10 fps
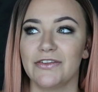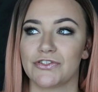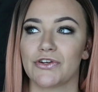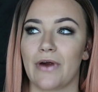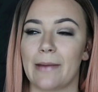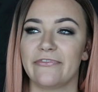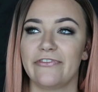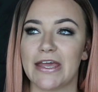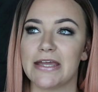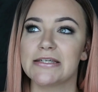Instagram
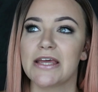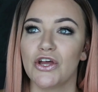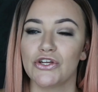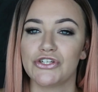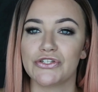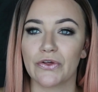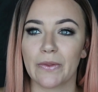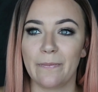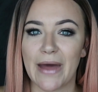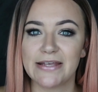feed. She's got
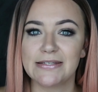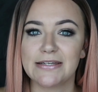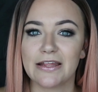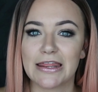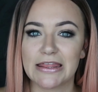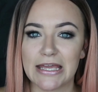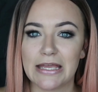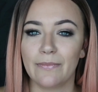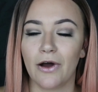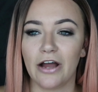the best
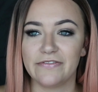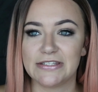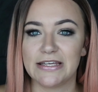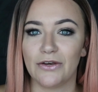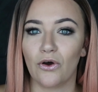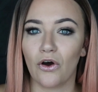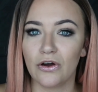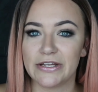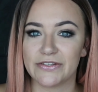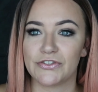theme I've seen
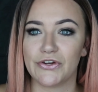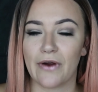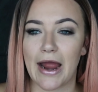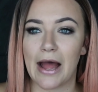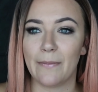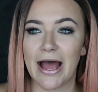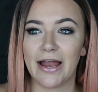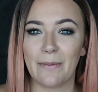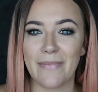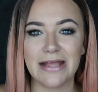on Instagram
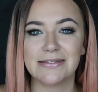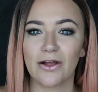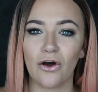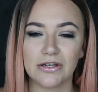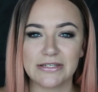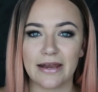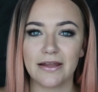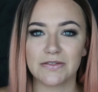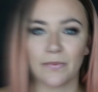and amazing content